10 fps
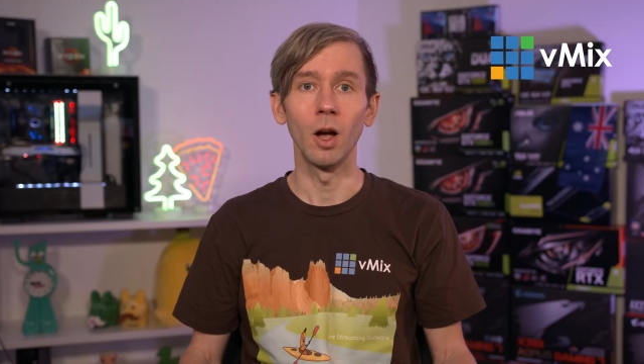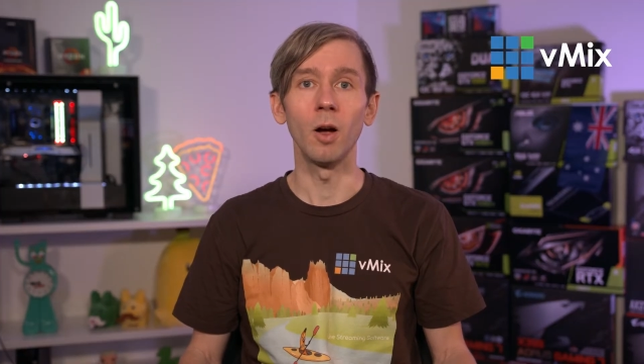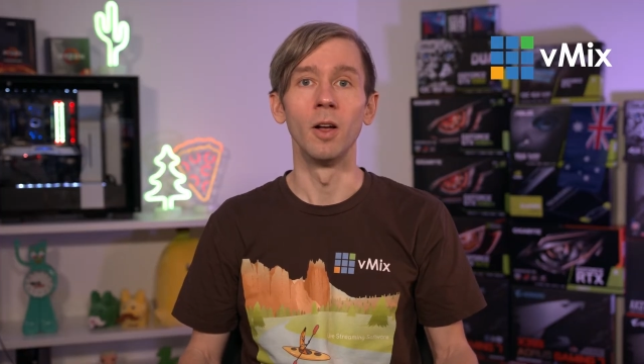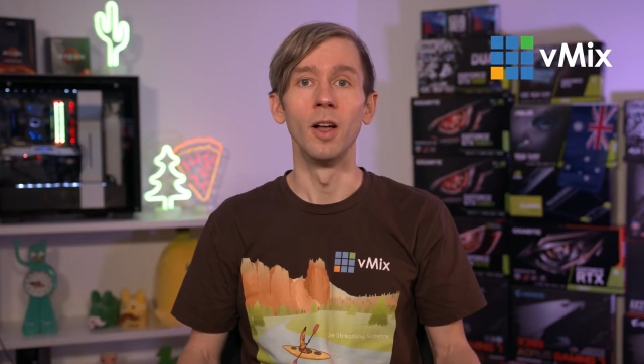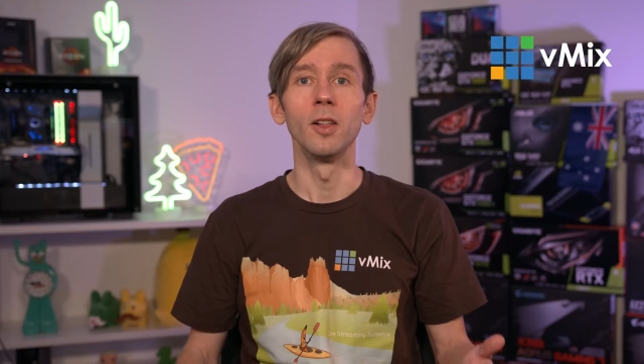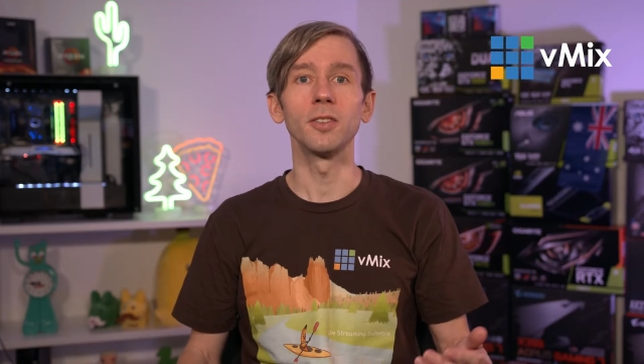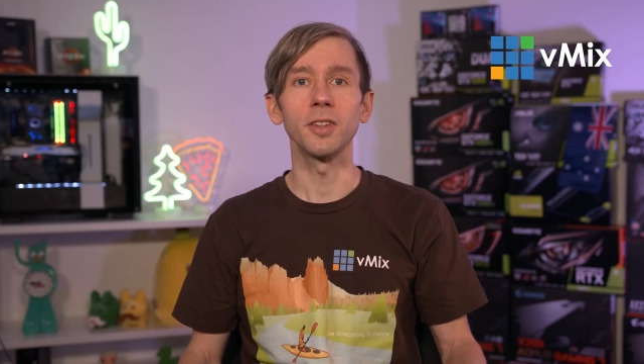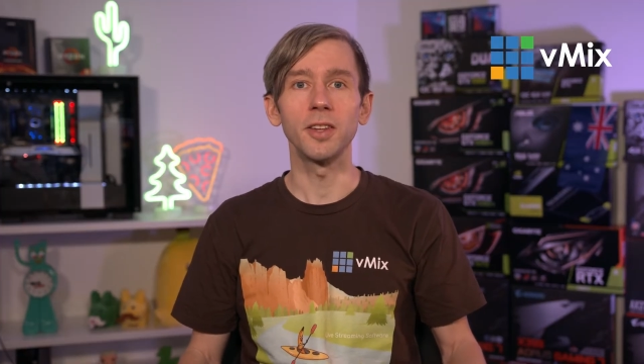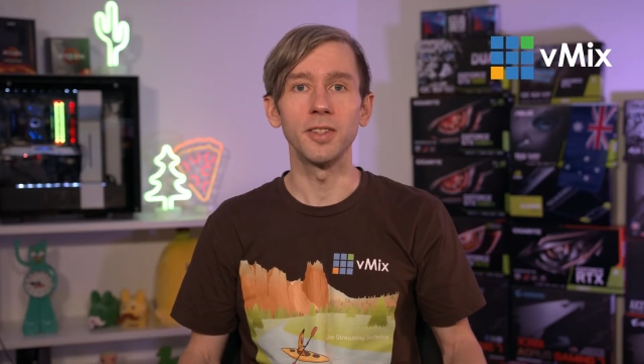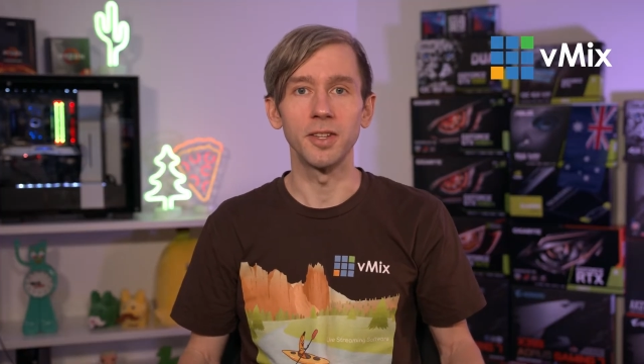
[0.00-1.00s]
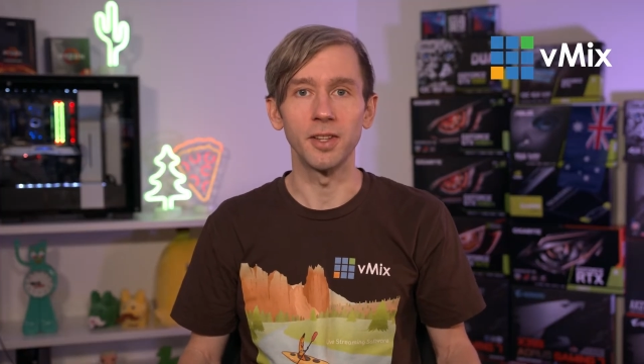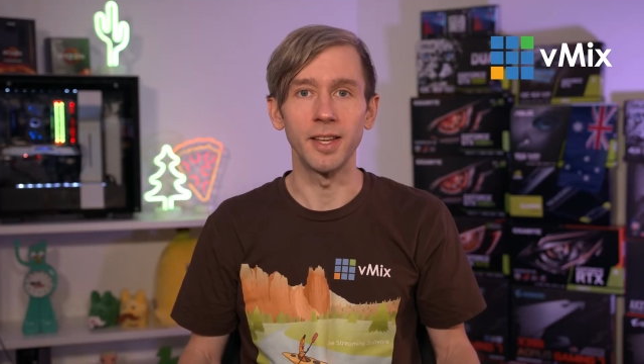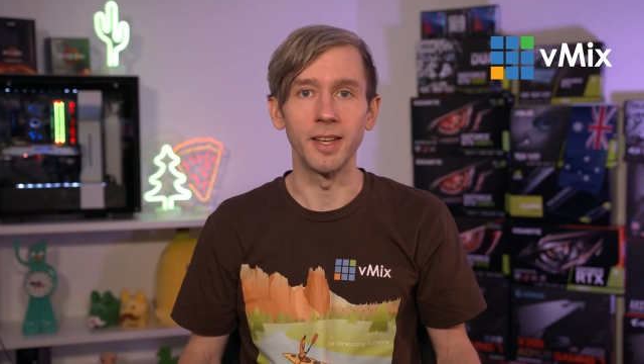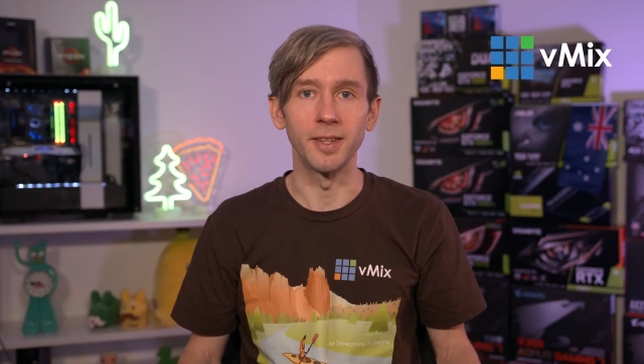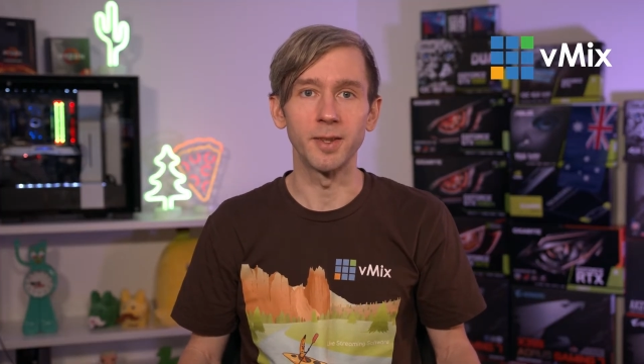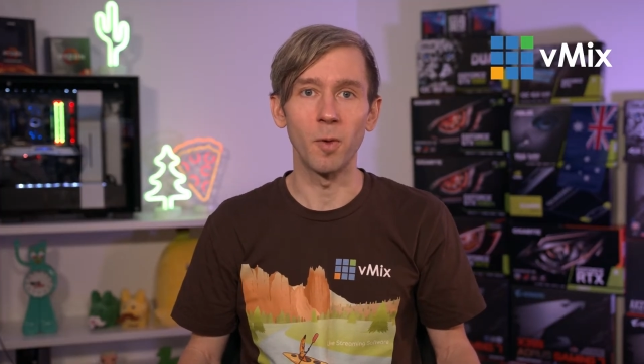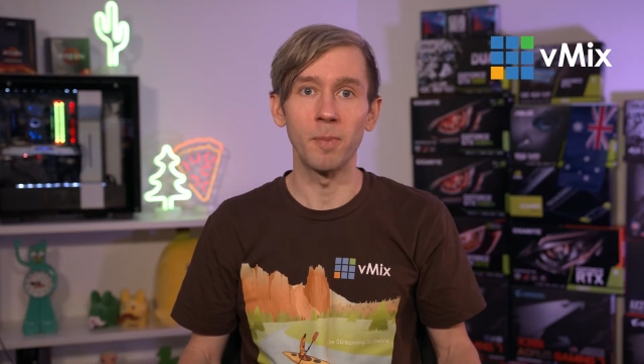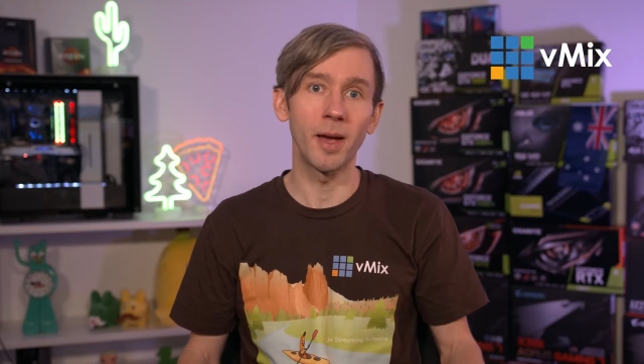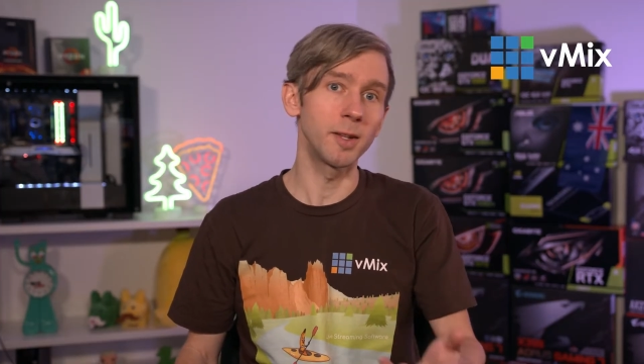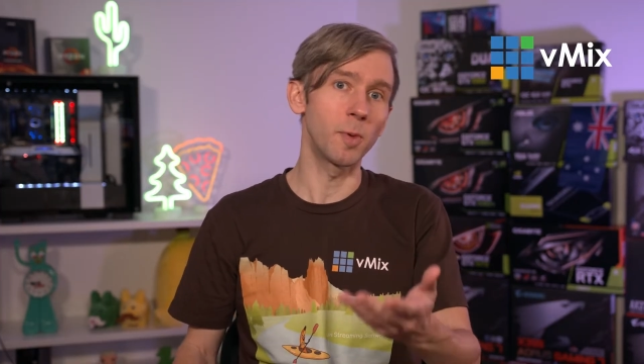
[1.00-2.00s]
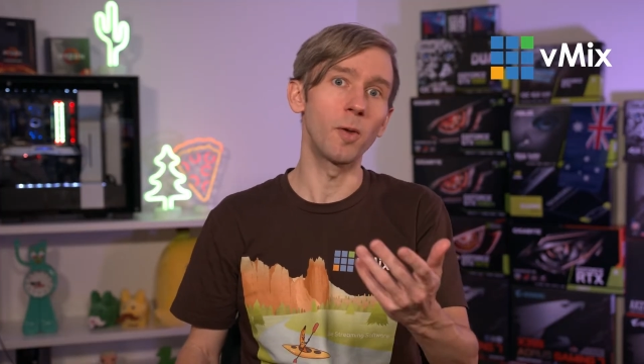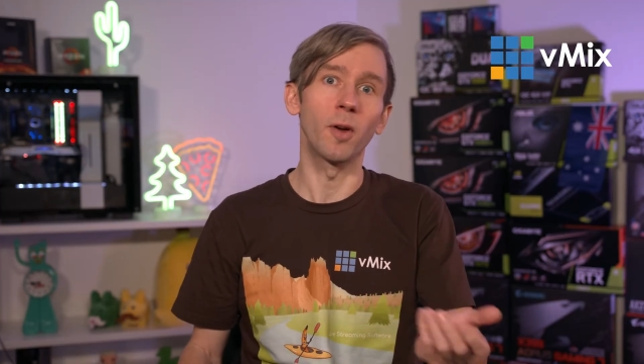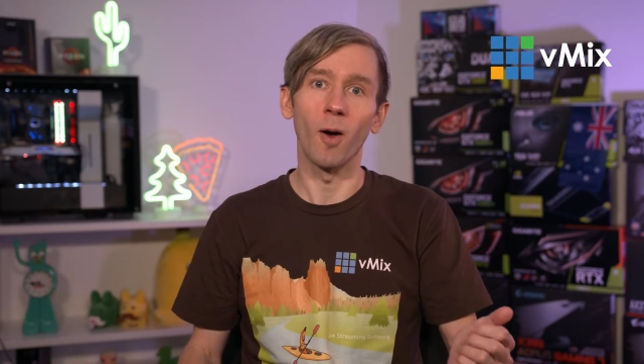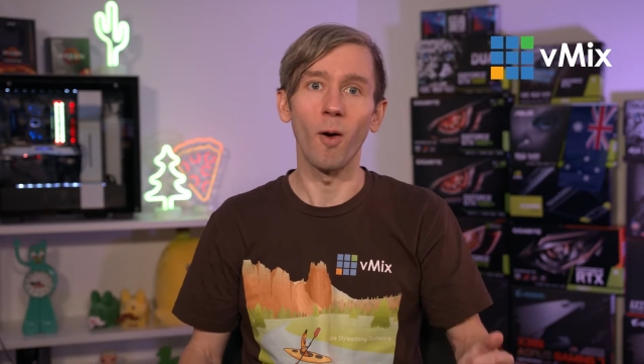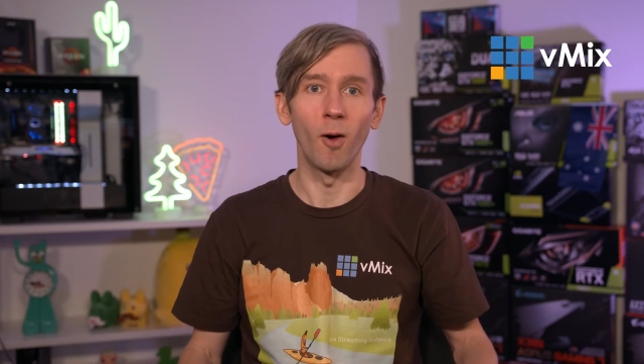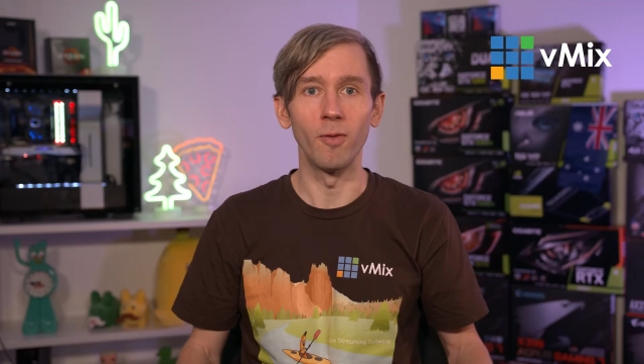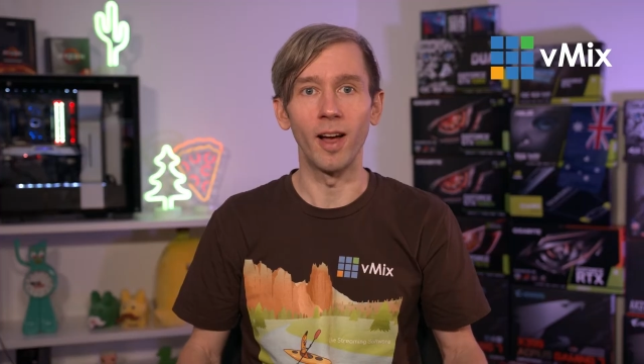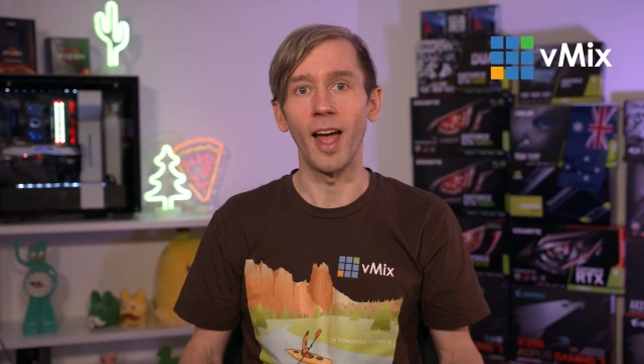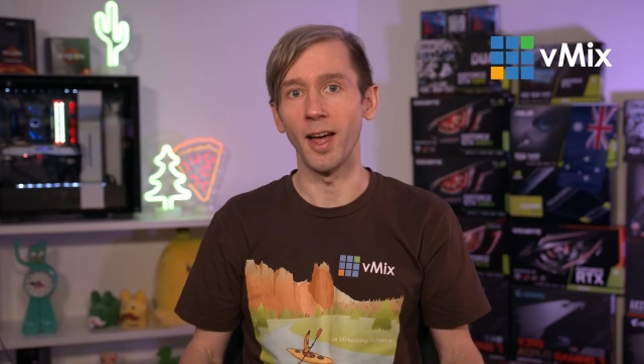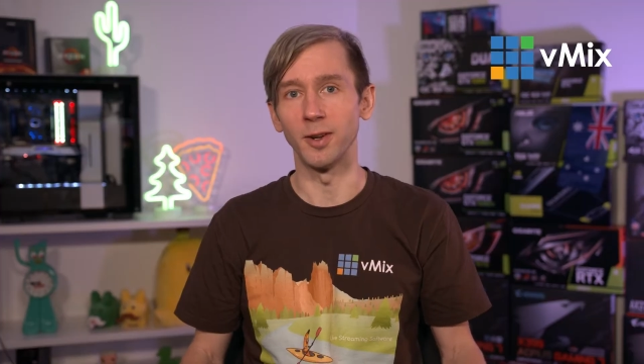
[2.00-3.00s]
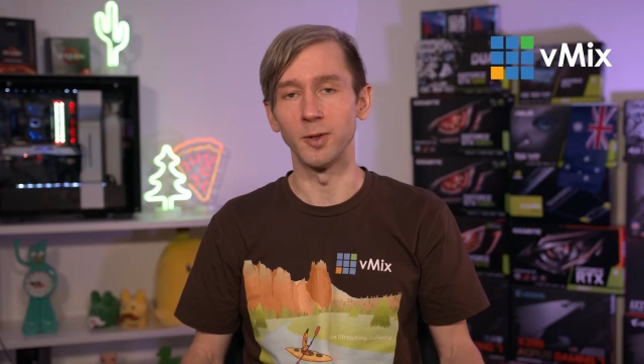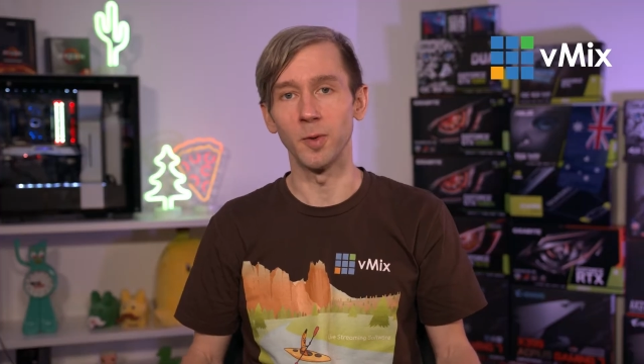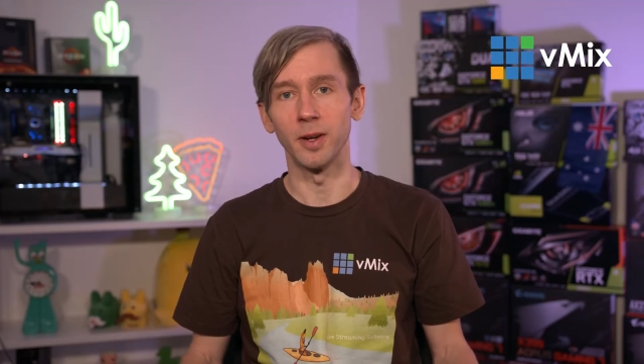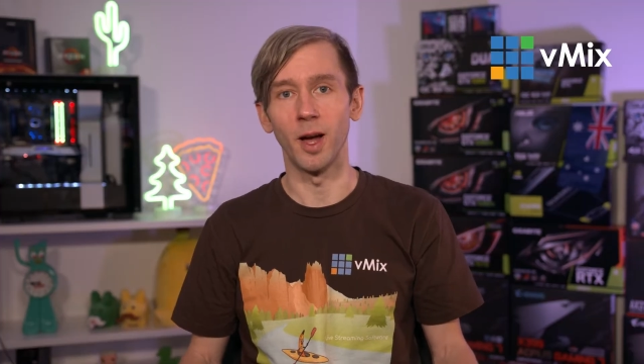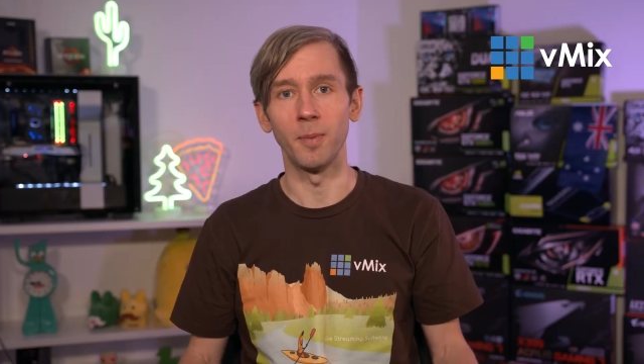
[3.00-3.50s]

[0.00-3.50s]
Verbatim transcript: Oh, looks like you're still here, so we may as well go over how to do it.